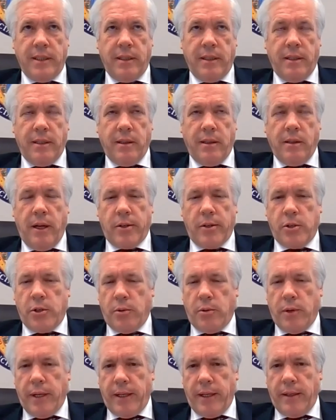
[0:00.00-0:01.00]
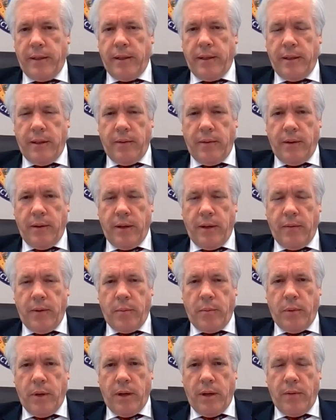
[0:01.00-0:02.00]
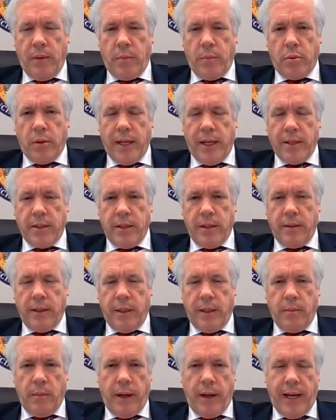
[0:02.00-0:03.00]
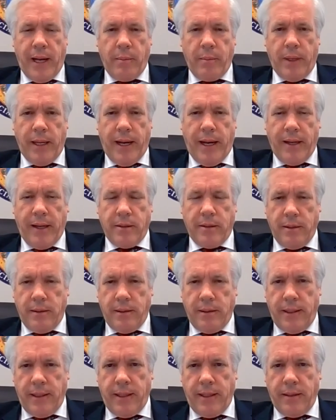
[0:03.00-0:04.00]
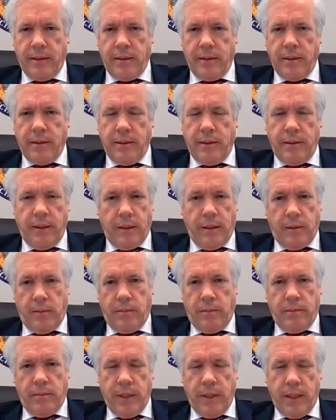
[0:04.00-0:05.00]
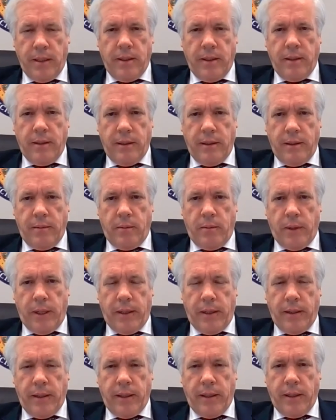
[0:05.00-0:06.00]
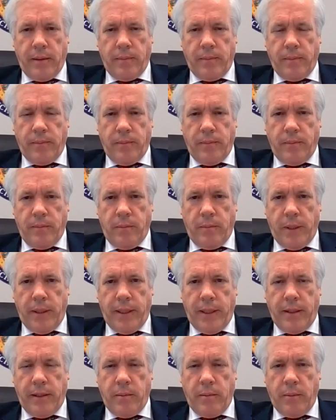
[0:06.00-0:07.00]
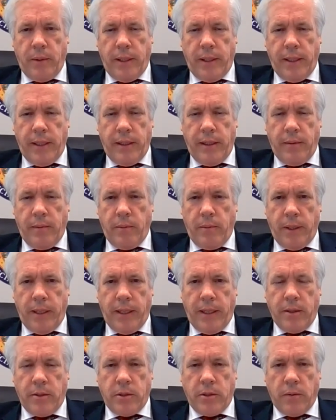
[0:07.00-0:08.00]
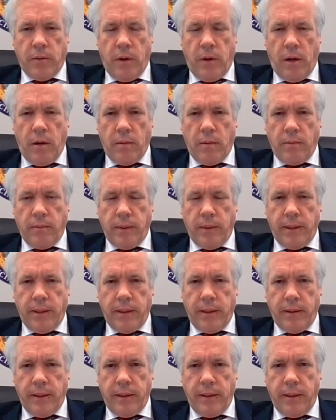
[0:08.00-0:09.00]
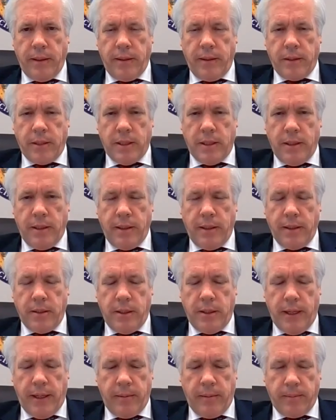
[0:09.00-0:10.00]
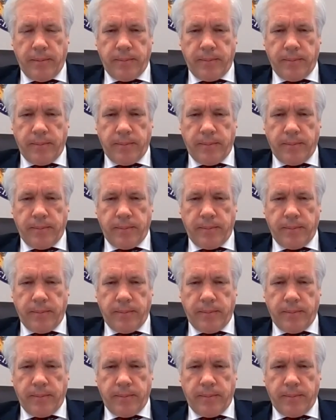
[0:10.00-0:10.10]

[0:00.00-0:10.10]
luxury of the present that Miami has, and we need to serve all in this state.